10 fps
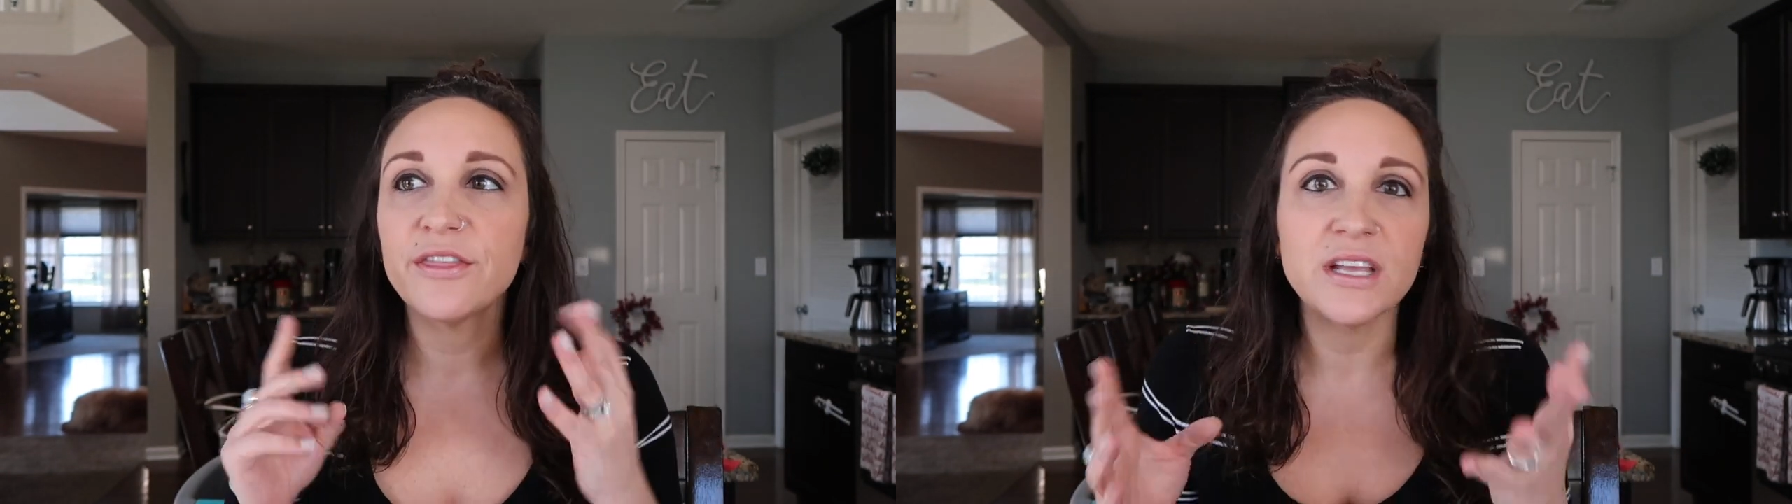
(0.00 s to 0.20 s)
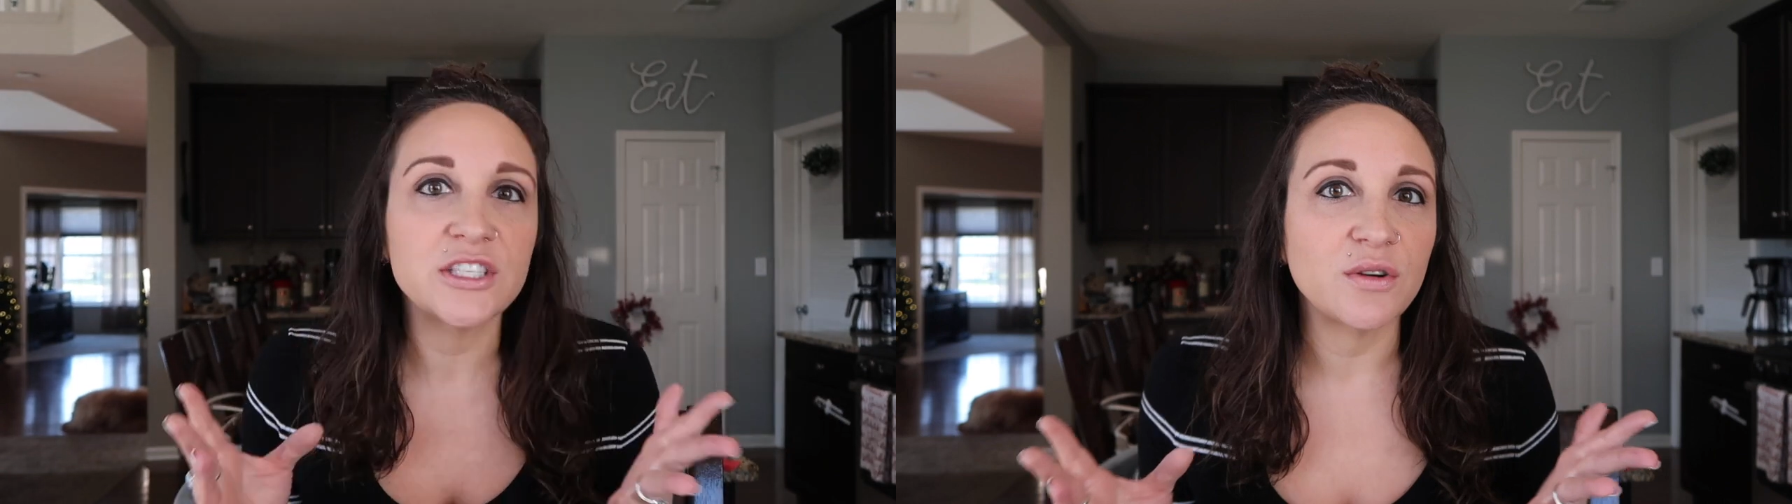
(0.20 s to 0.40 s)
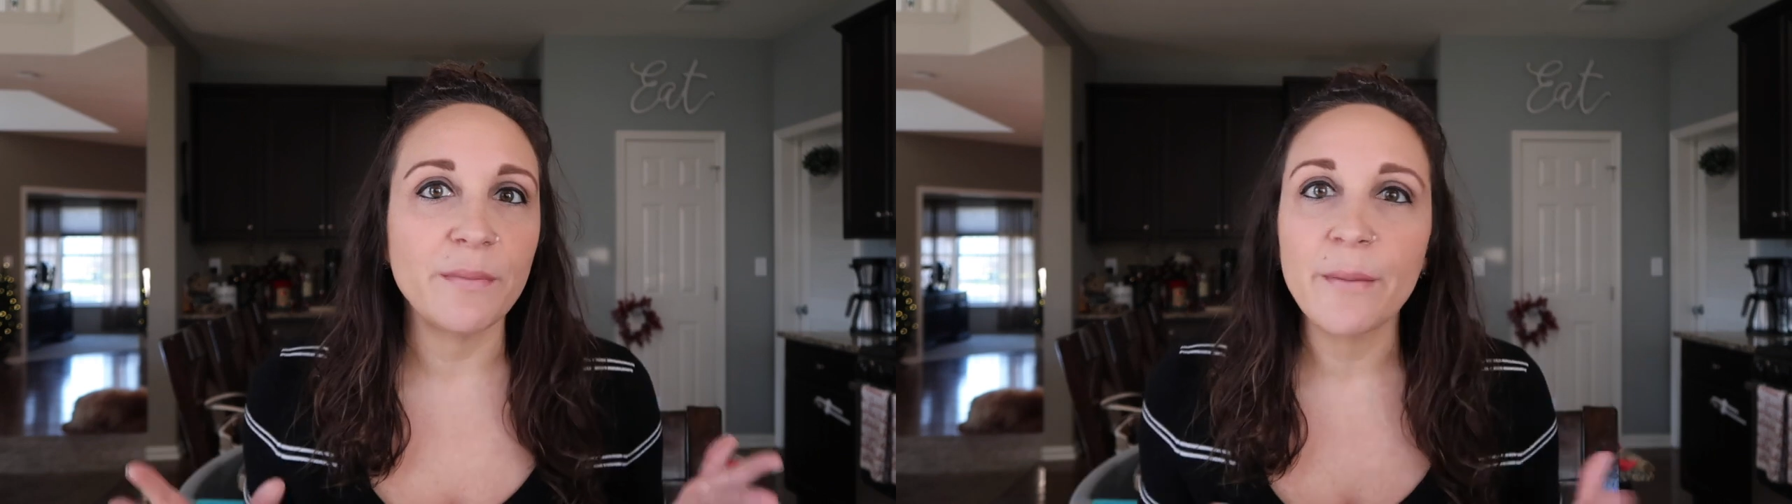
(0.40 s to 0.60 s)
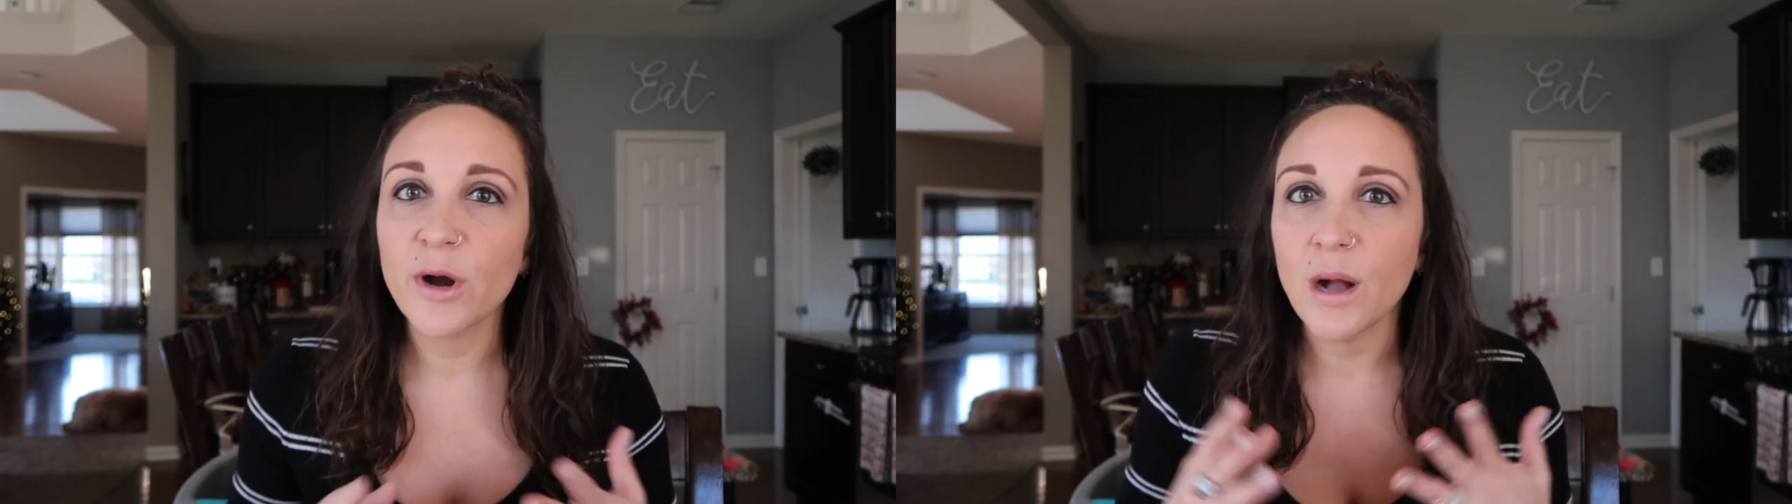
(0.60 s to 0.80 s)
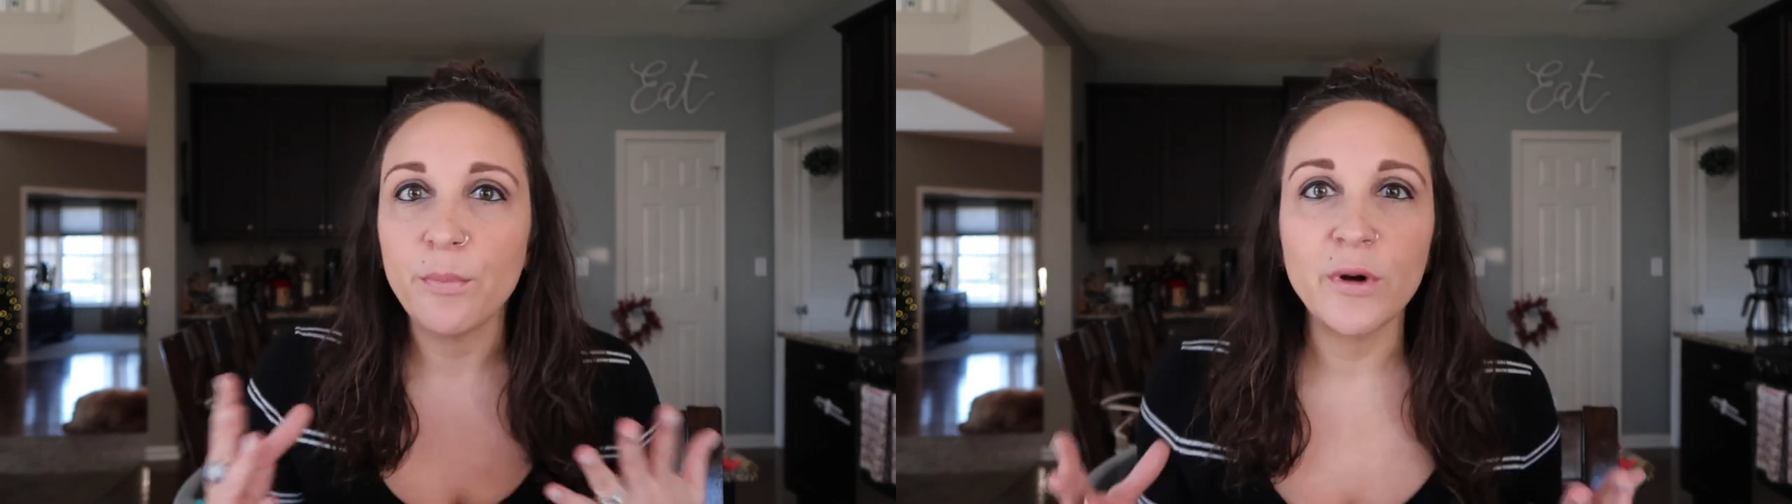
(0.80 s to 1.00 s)
things to
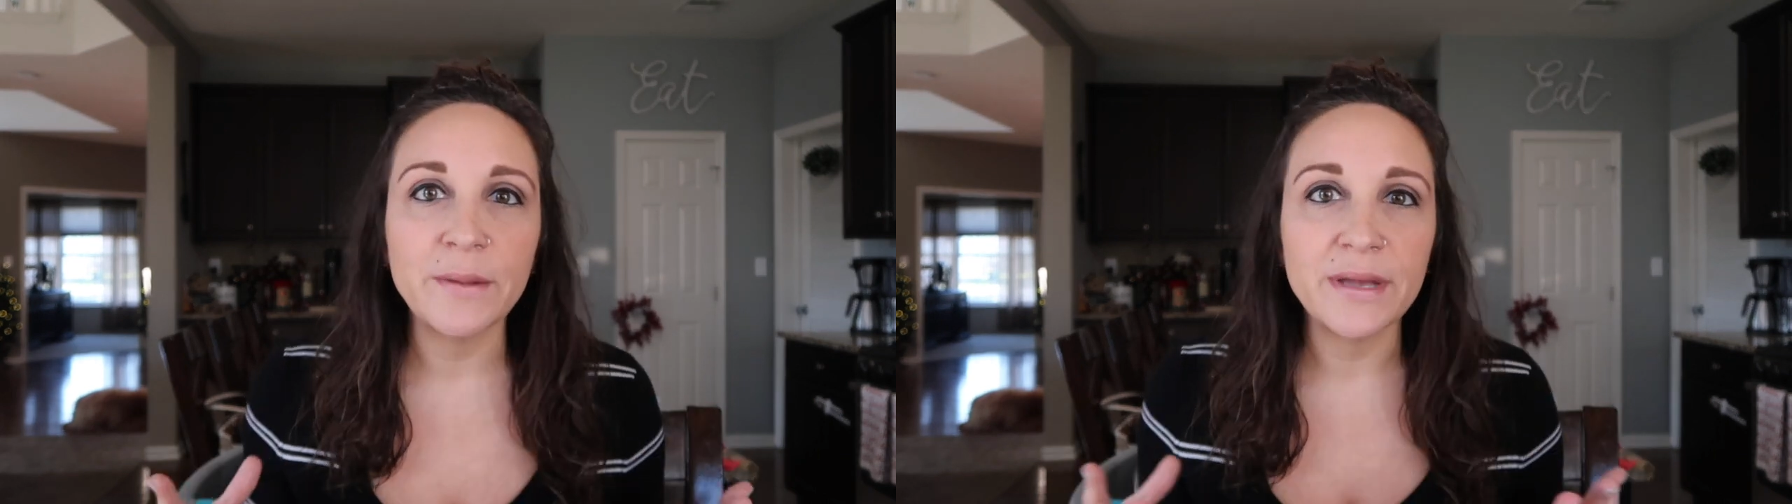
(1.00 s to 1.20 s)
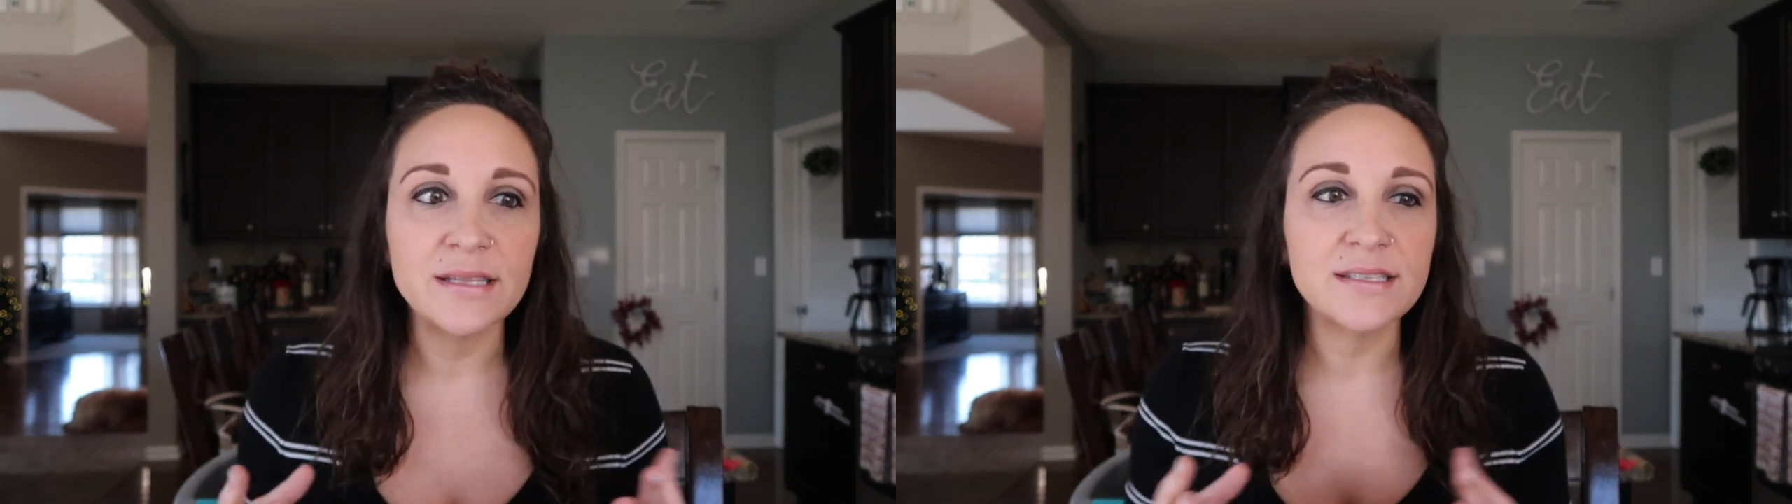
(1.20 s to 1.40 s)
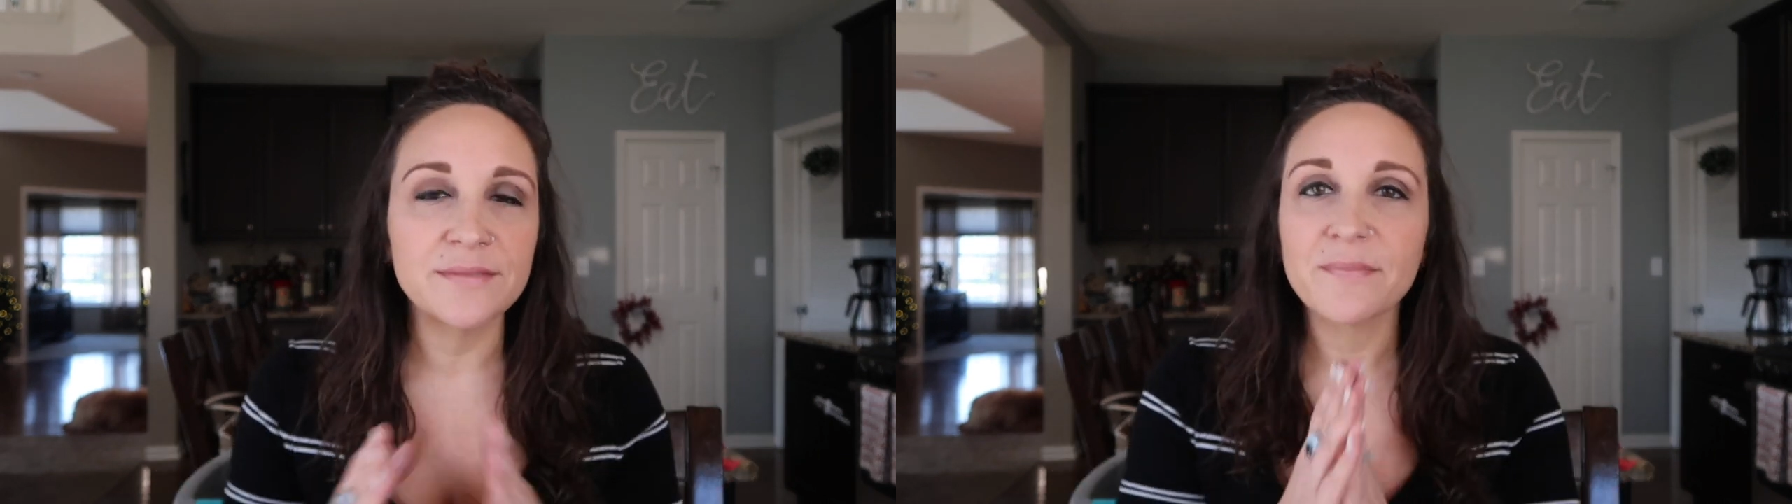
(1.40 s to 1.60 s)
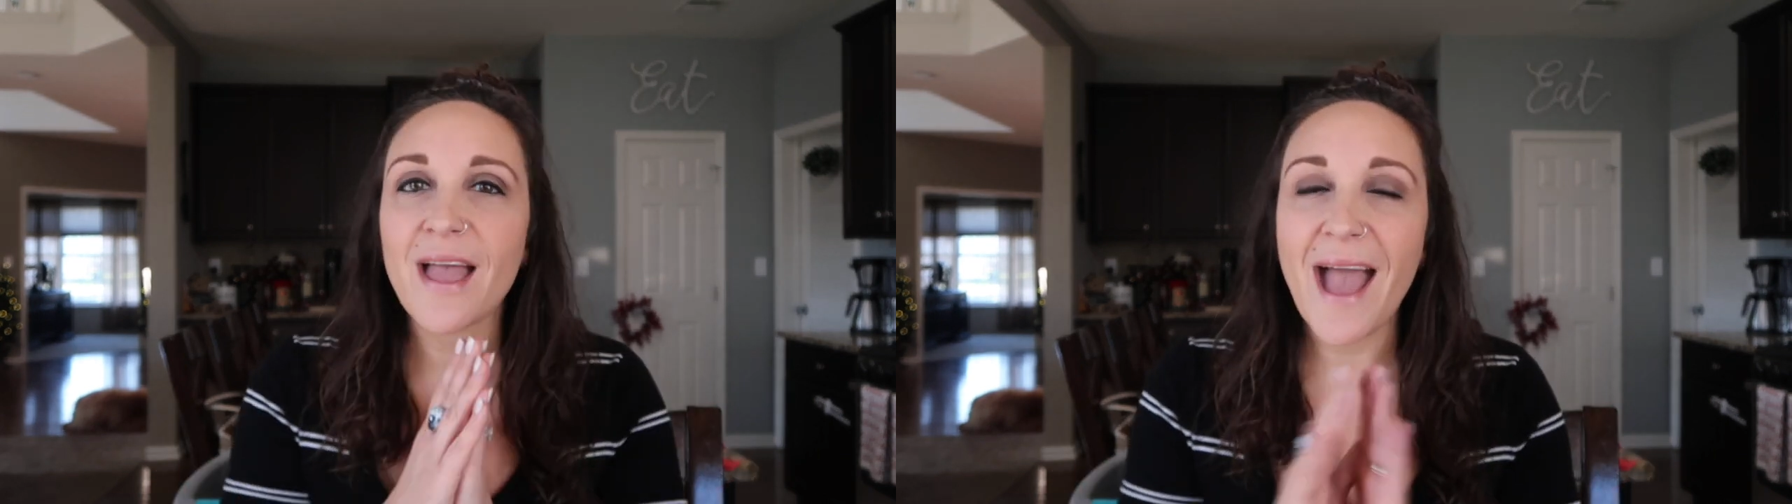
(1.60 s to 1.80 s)
remember, appointments,